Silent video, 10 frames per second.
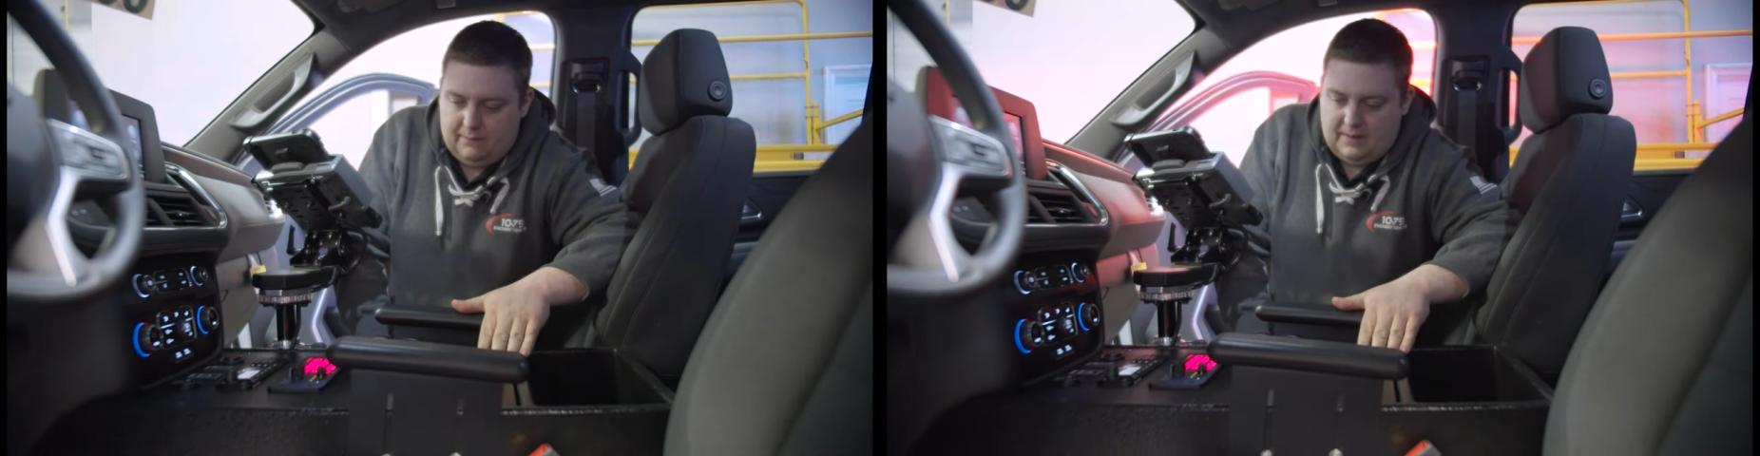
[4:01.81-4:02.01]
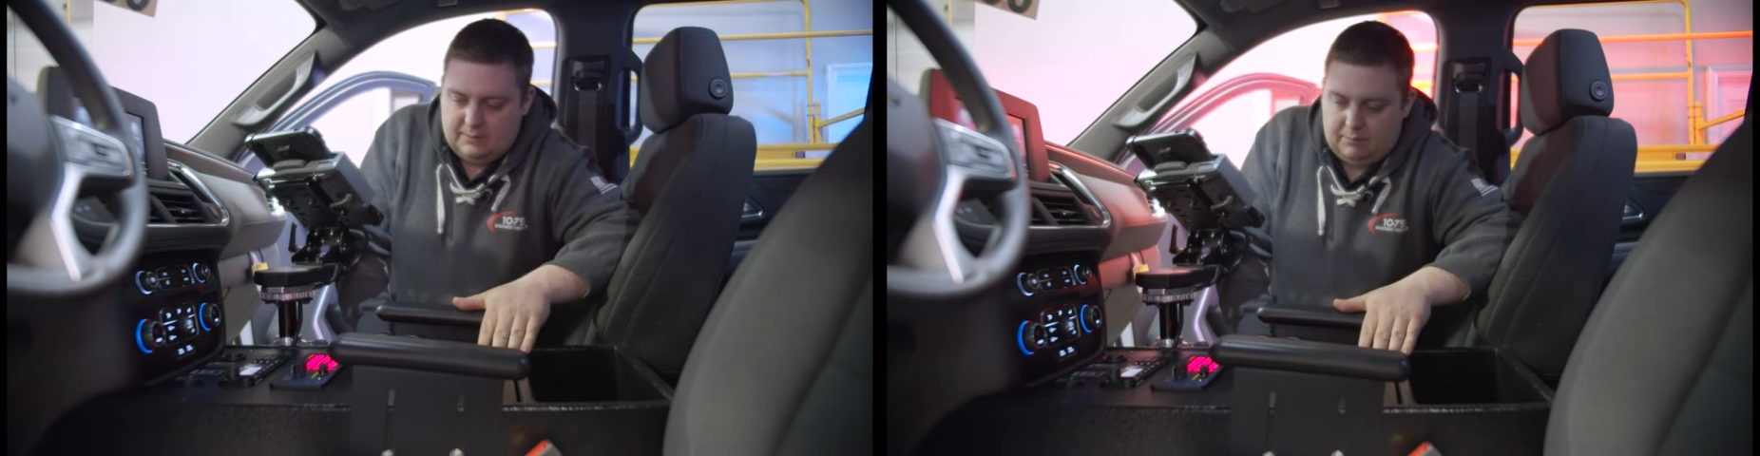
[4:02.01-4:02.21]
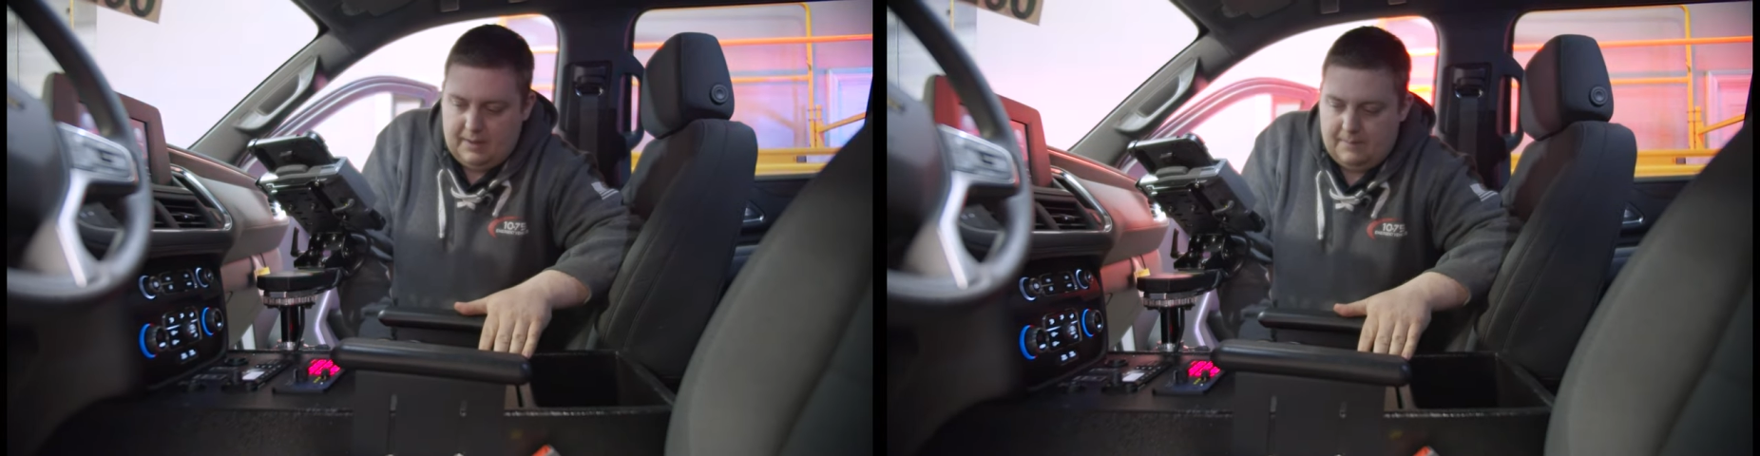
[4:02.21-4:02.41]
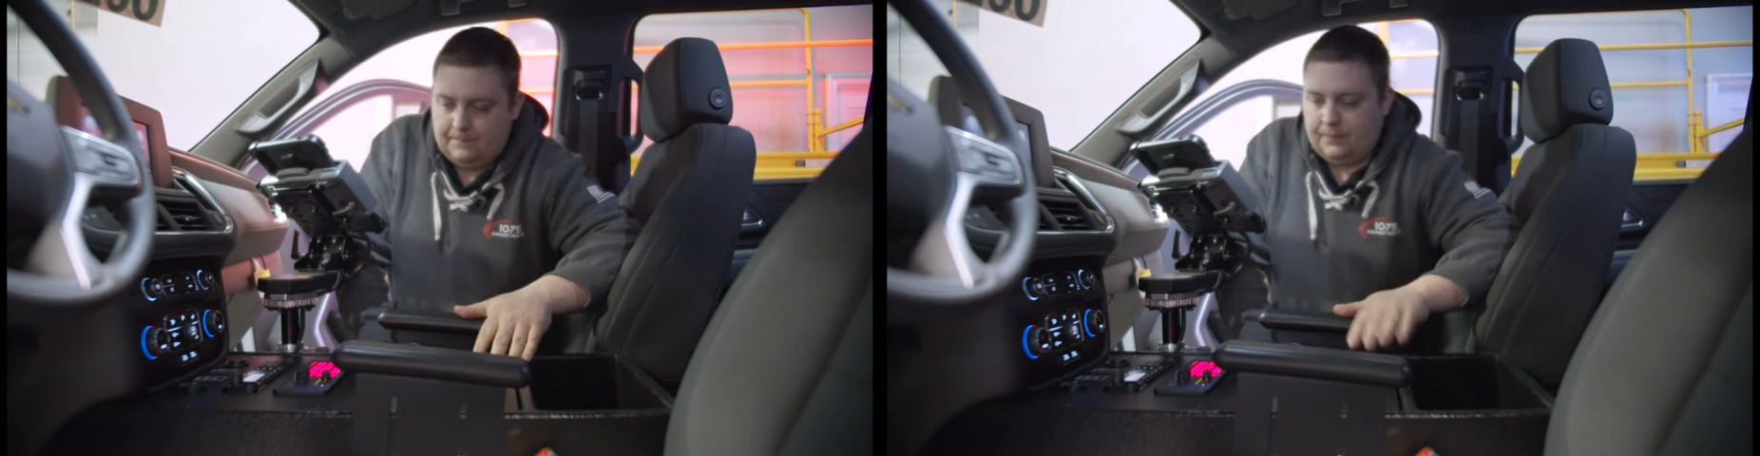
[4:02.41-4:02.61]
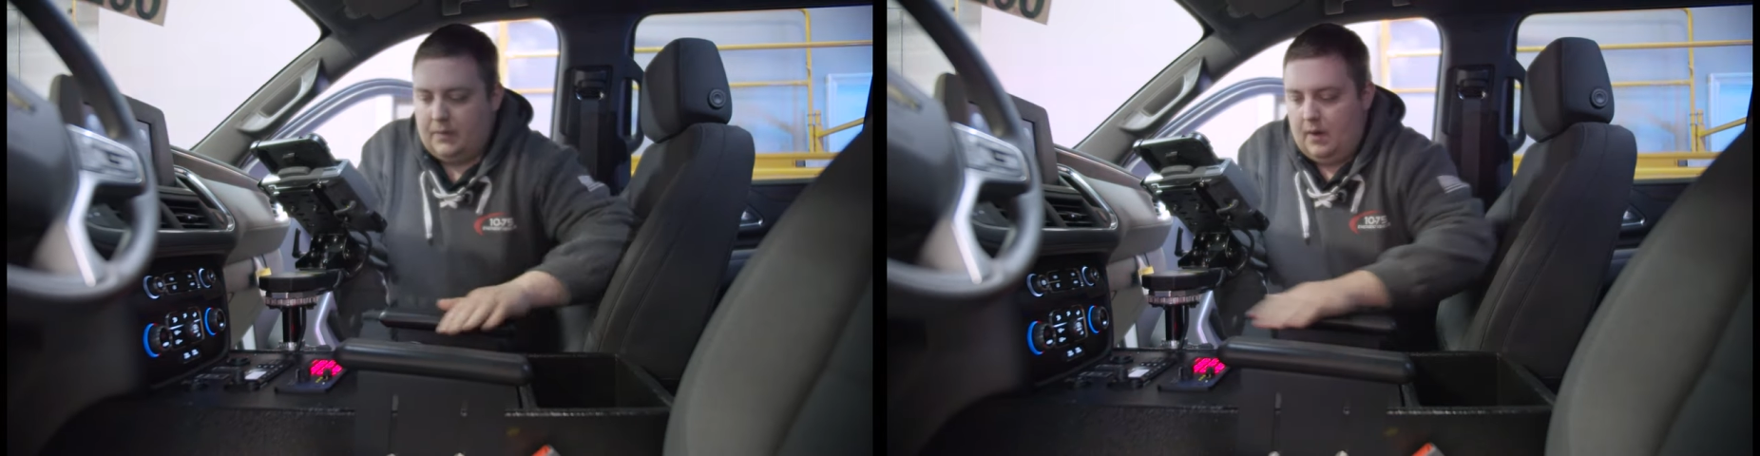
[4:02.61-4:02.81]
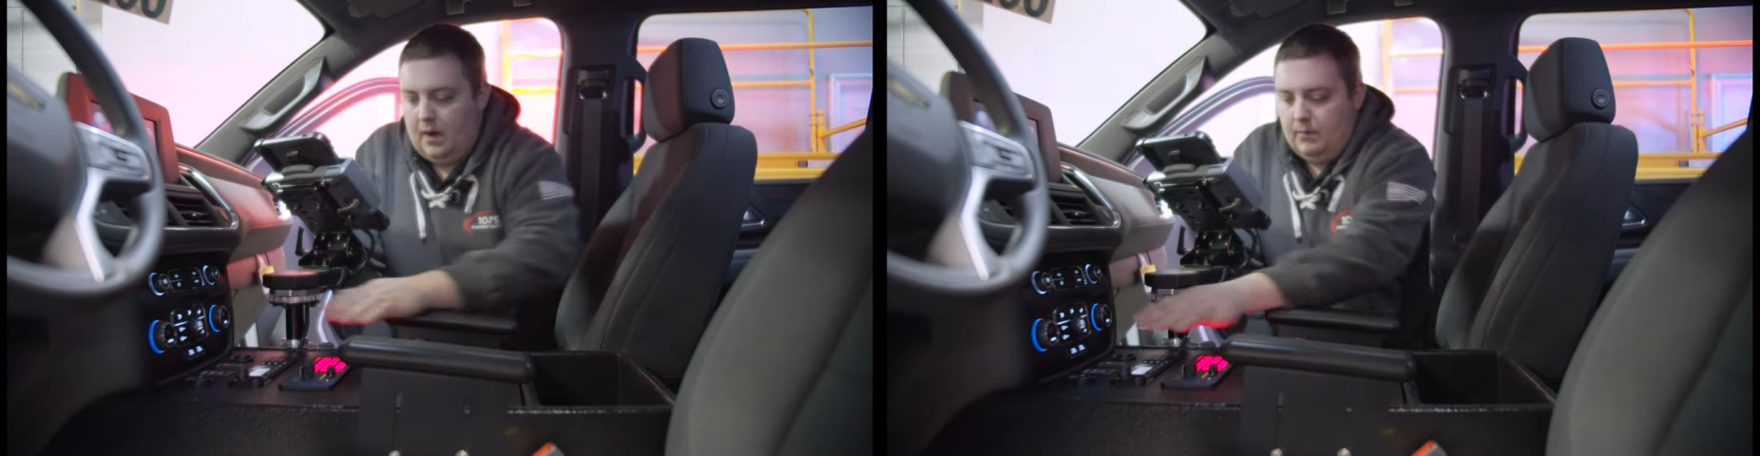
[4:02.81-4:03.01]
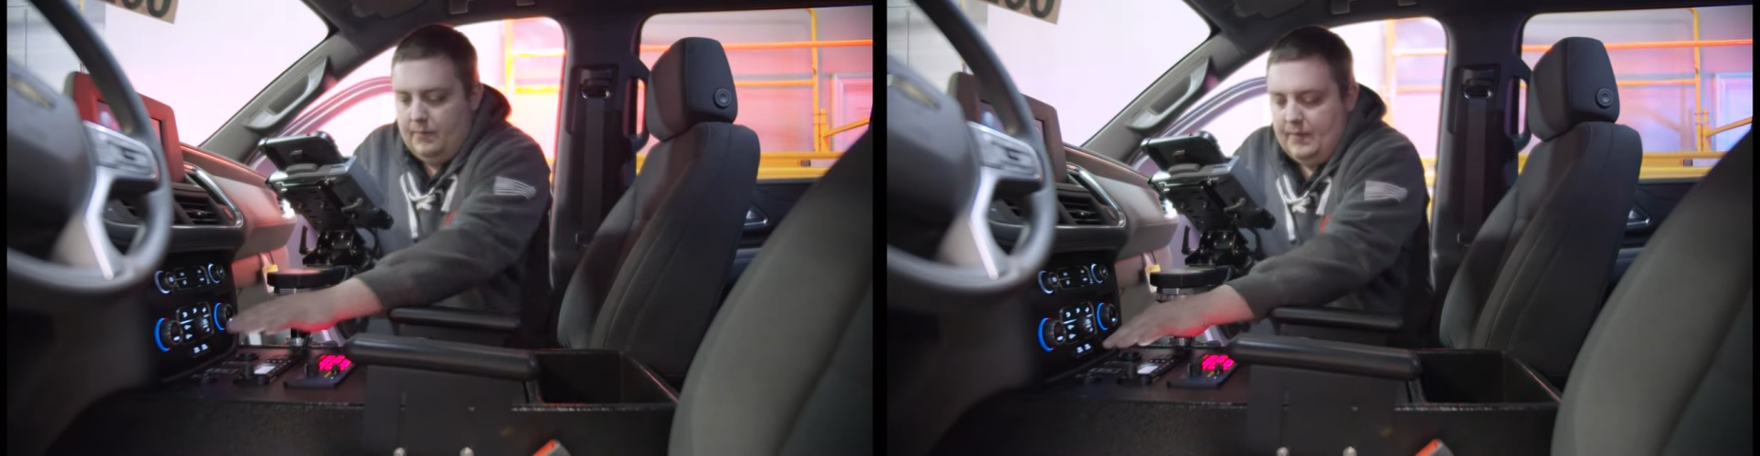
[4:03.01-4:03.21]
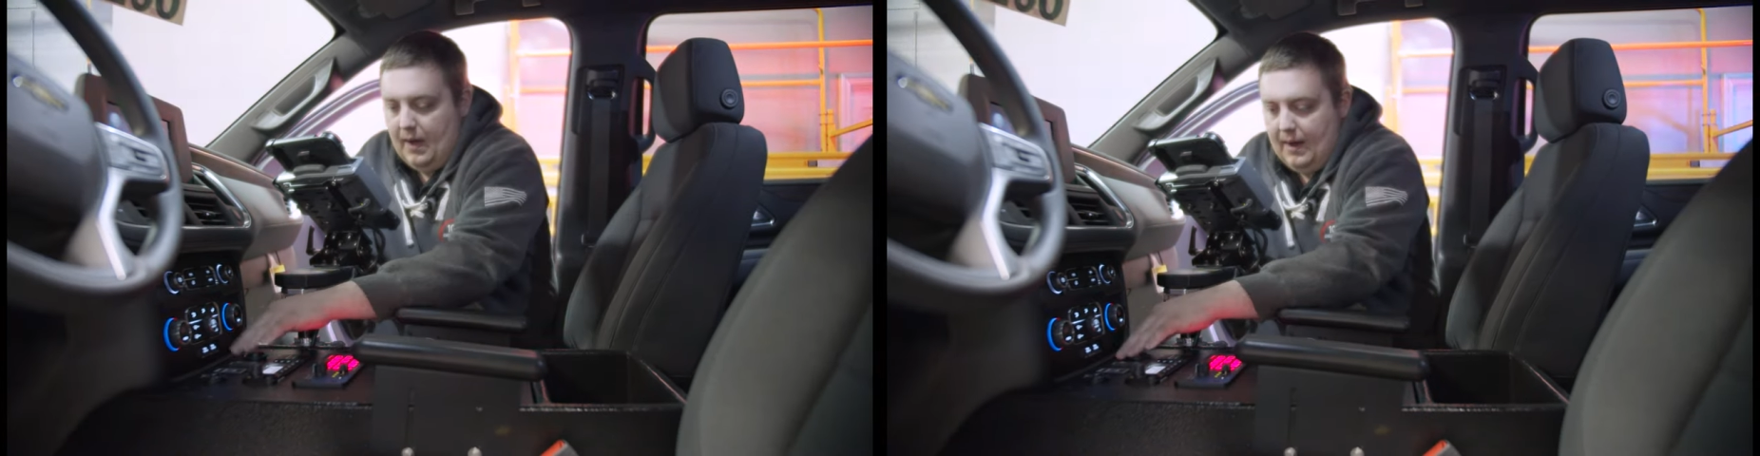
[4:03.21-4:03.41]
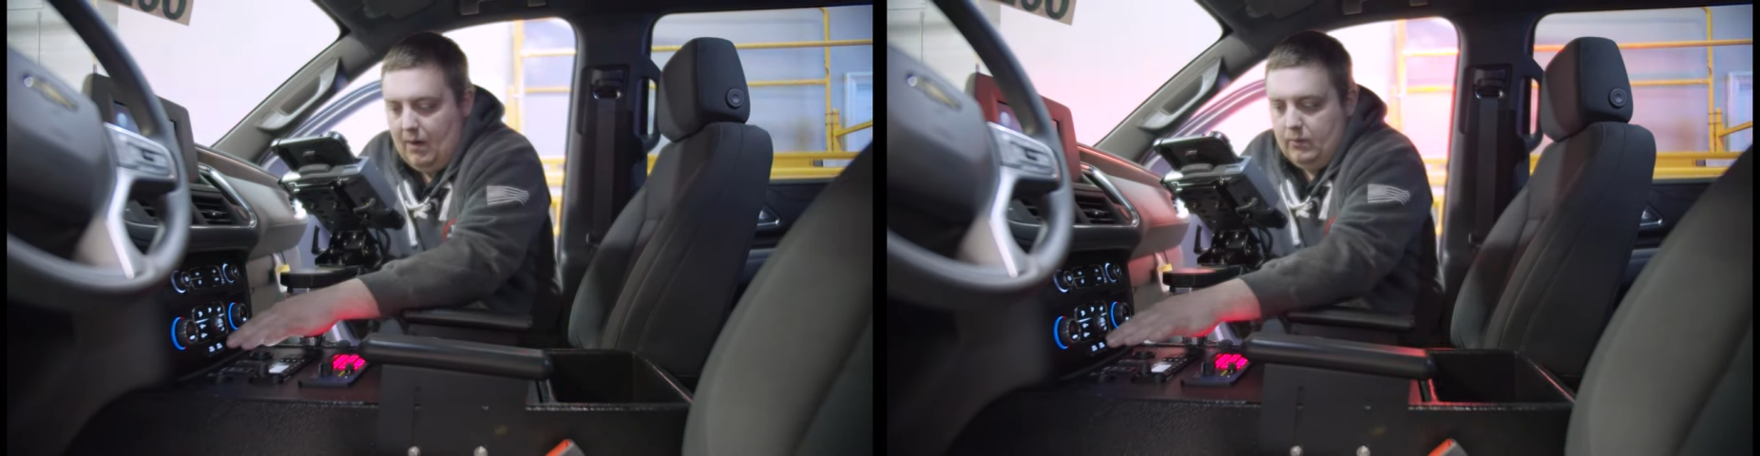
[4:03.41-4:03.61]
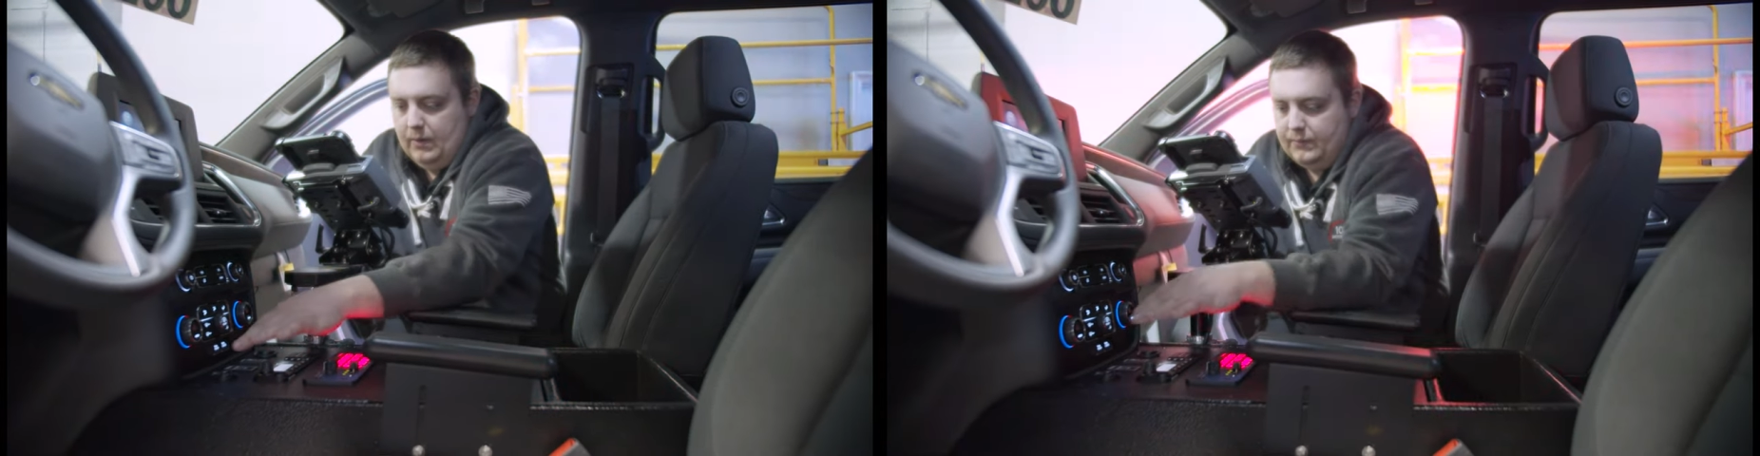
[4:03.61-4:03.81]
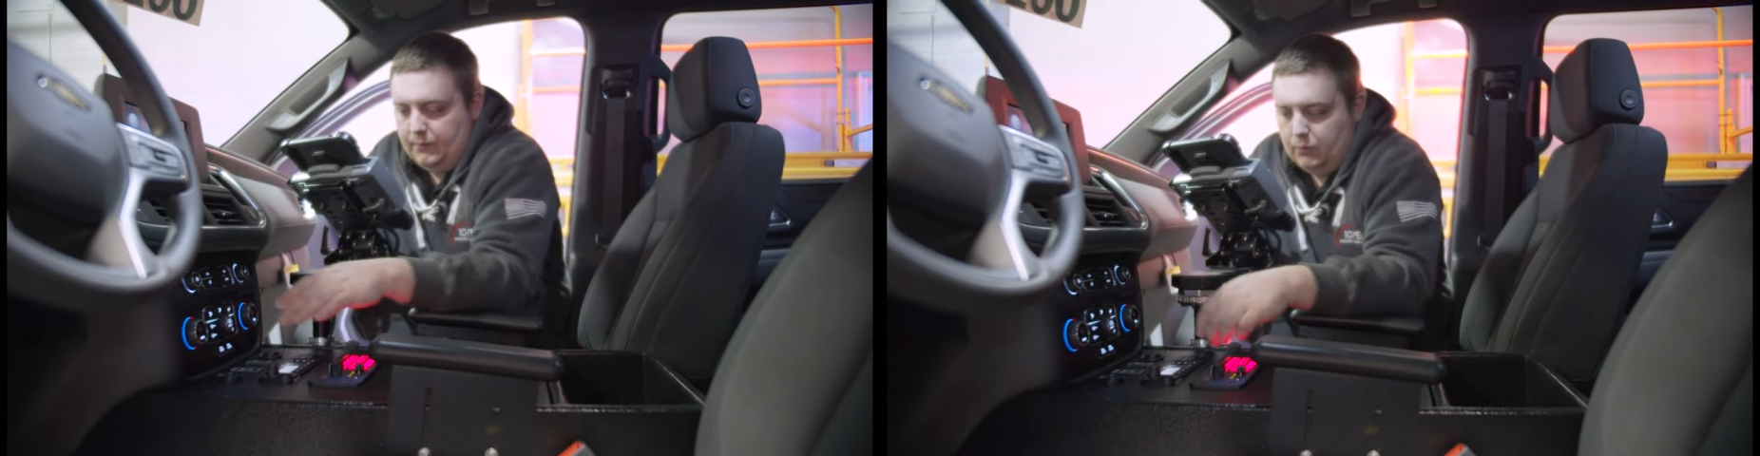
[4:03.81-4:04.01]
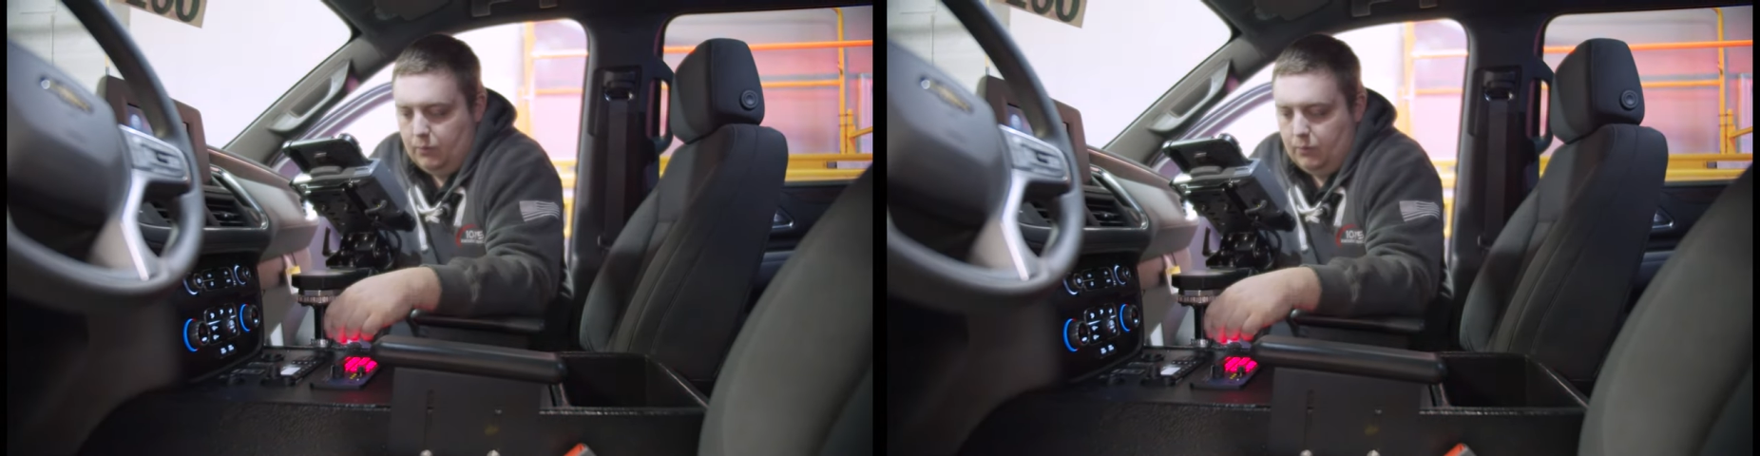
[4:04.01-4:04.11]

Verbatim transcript: faceplate. We've got outlets for